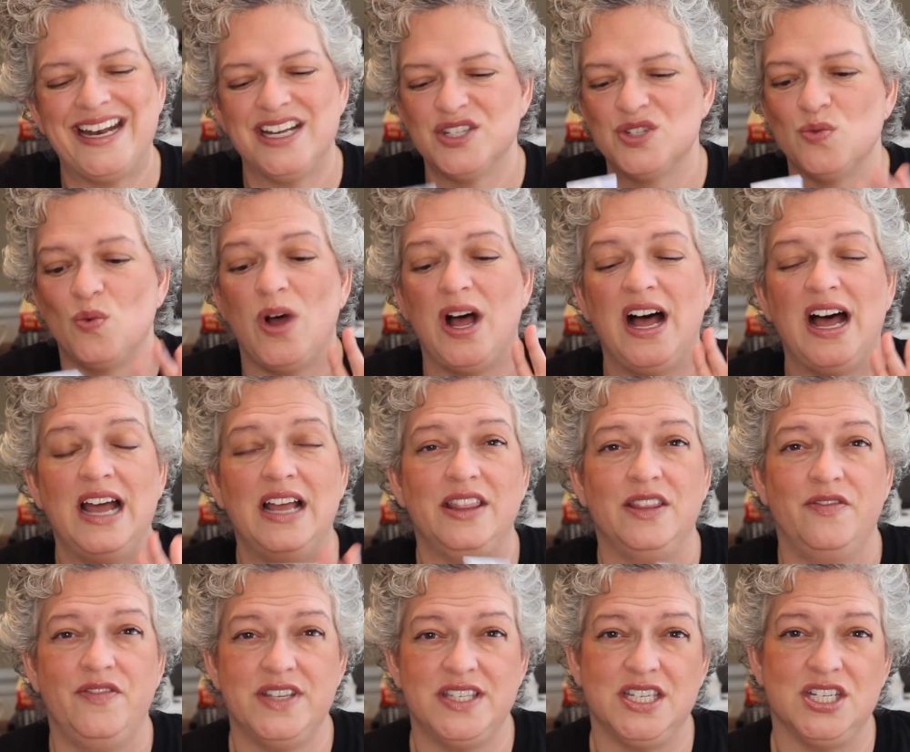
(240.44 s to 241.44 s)
is why the
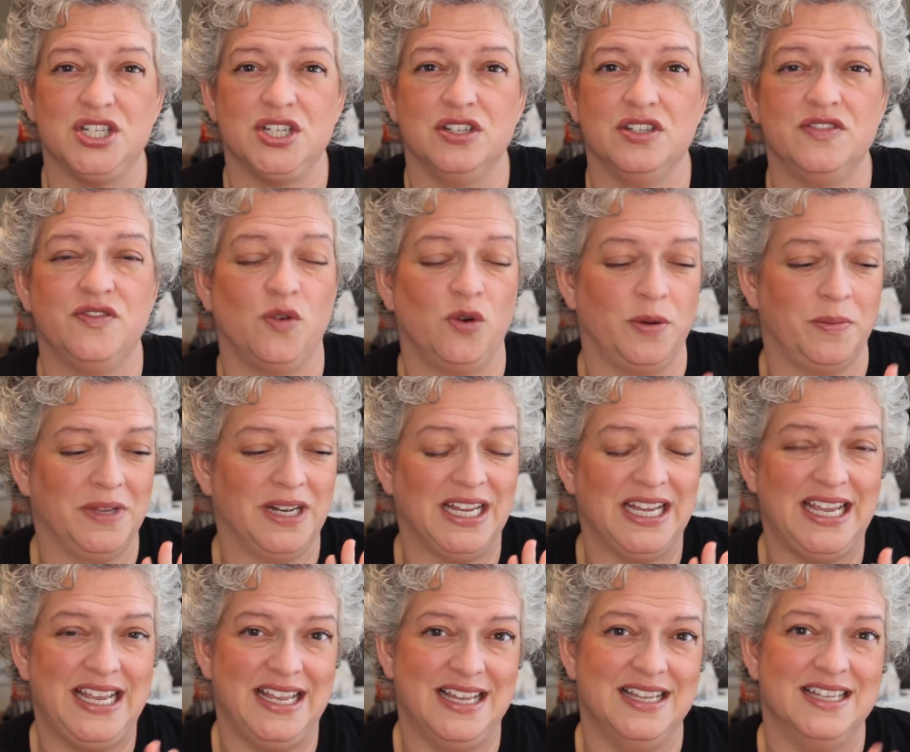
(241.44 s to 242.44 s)
Physicians
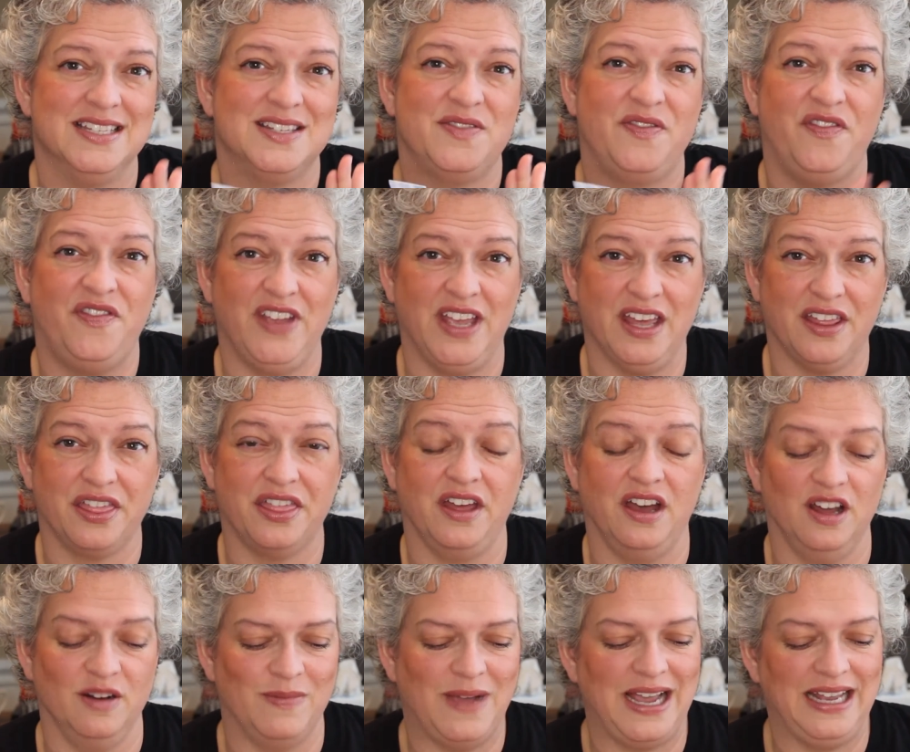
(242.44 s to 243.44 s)
Formula is 5th
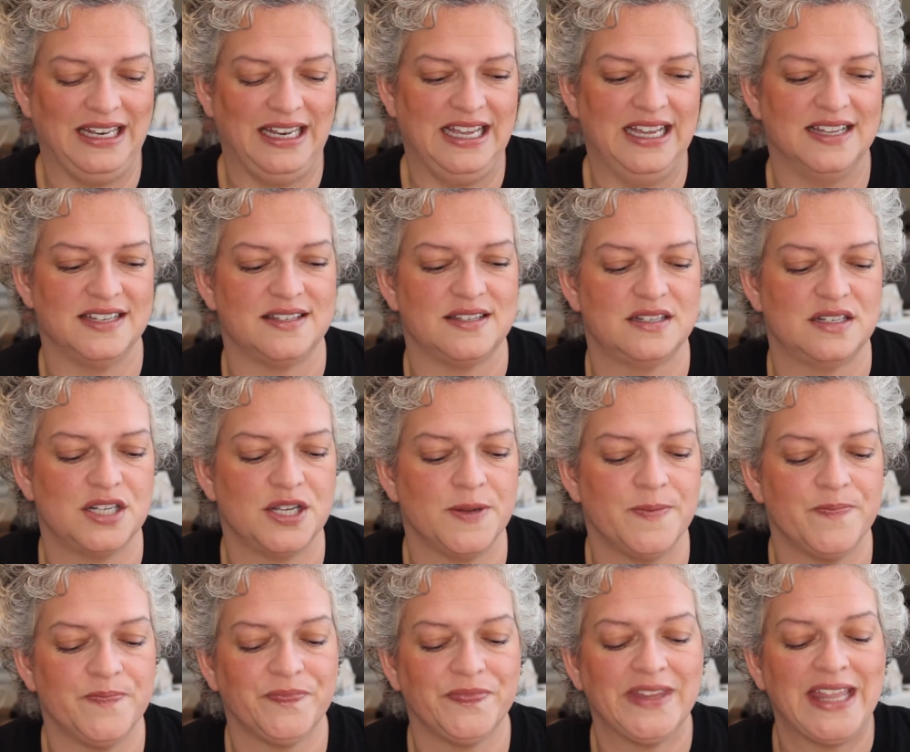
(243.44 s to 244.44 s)
on my list.
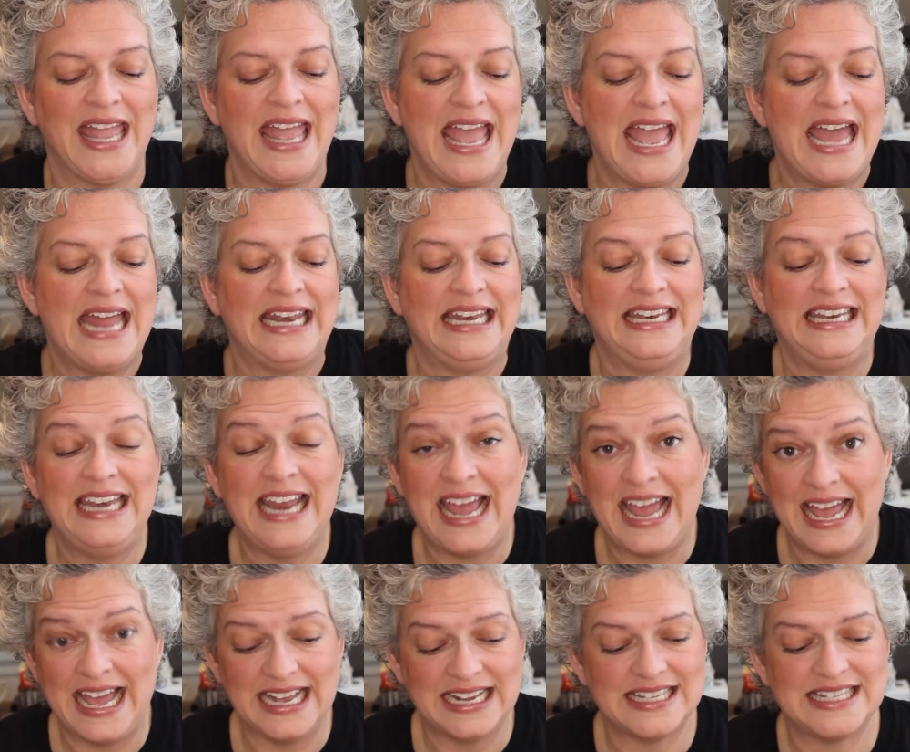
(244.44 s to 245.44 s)

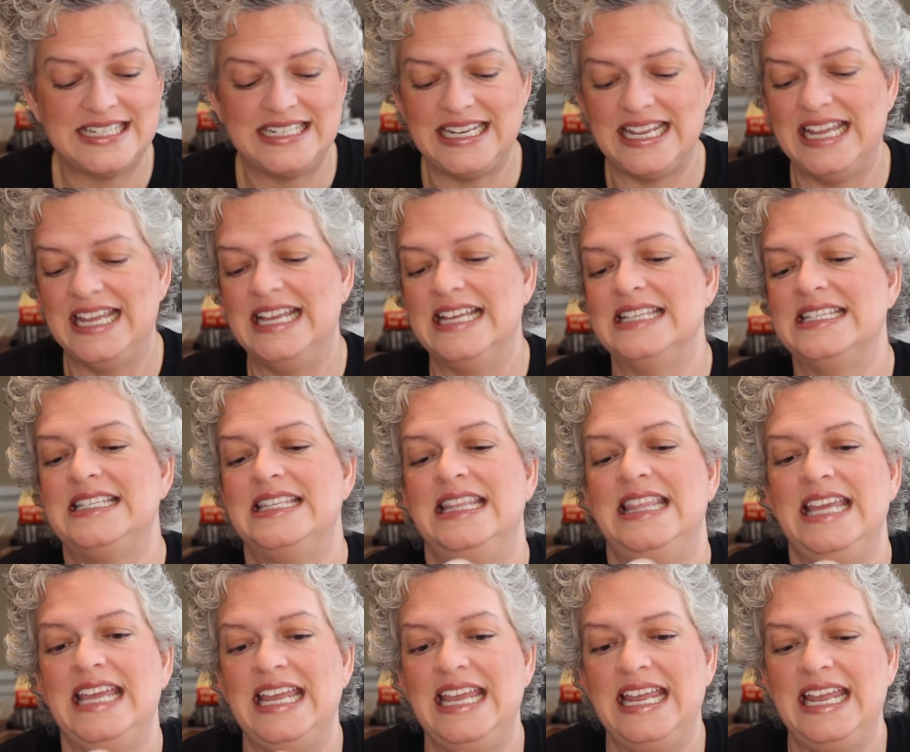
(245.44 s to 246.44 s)
Next is
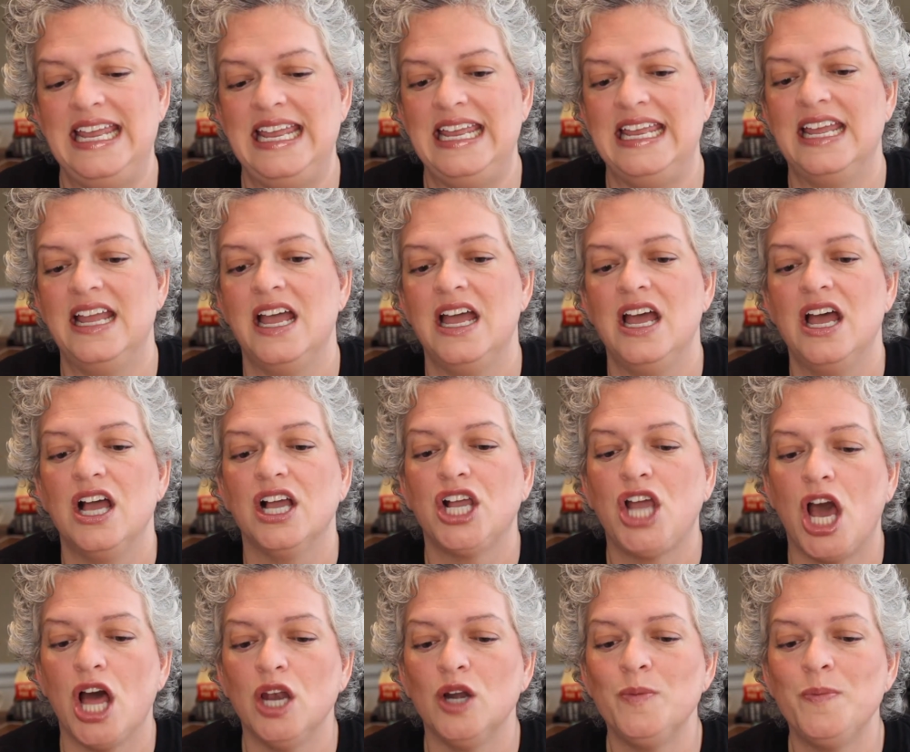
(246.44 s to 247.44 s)
the
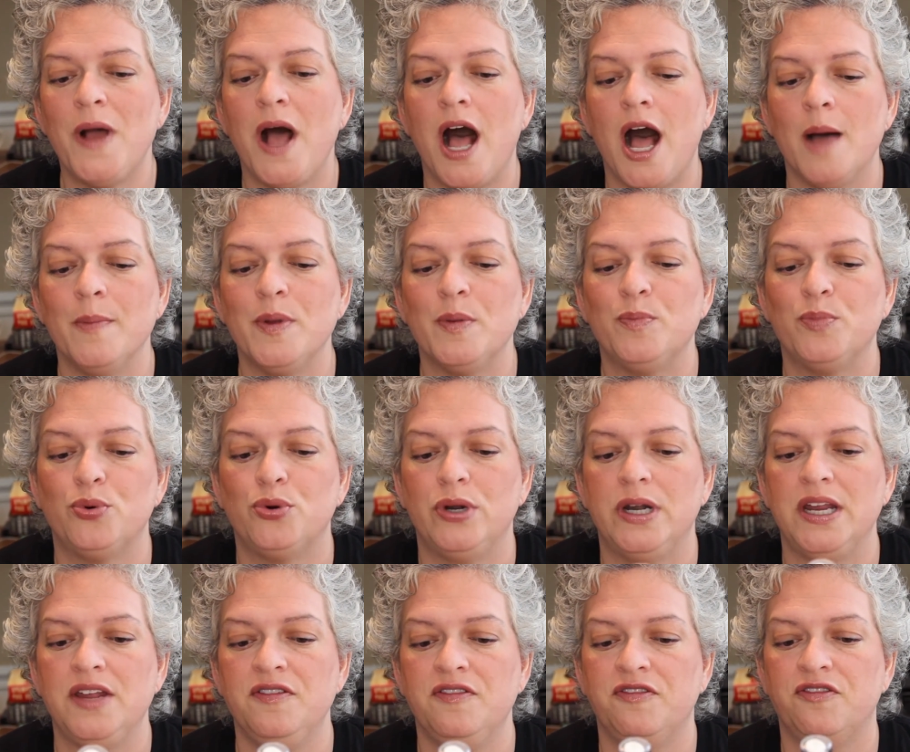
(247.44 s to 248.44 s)
Colorpop
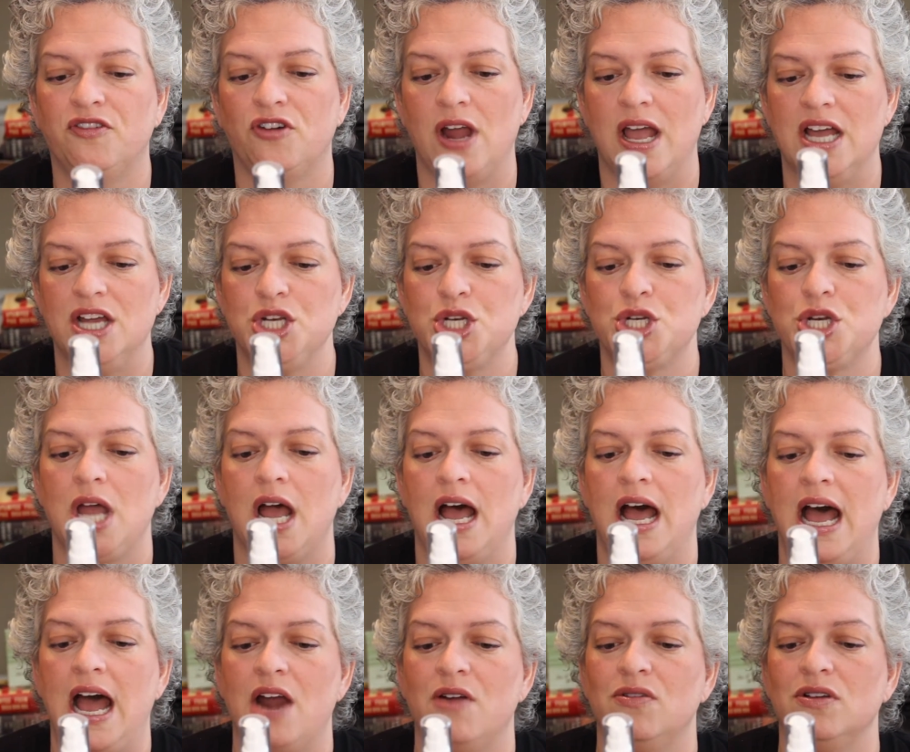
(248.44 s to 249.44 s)
Pretty Fresh
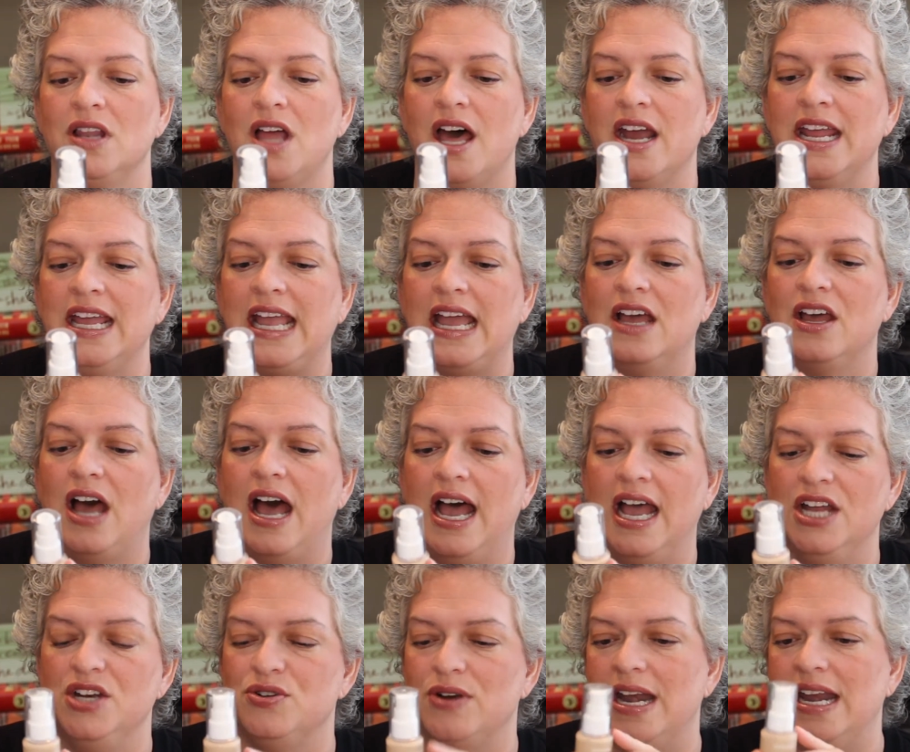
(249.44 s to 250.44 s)
Hyaluronic
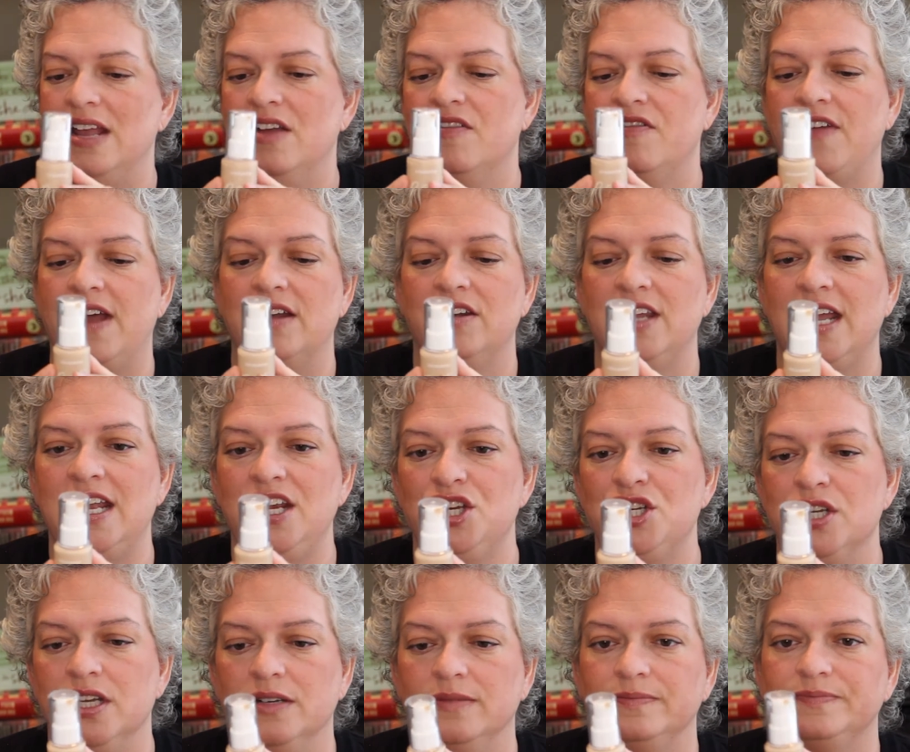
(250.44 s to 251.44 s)
Hydrating
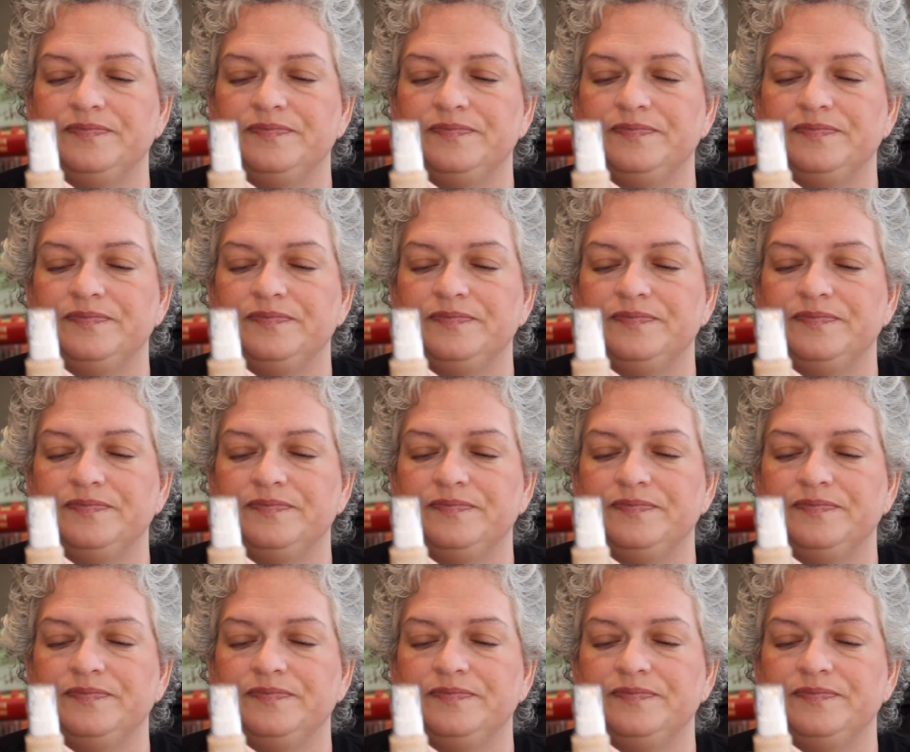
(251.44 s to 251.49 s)
Foundation.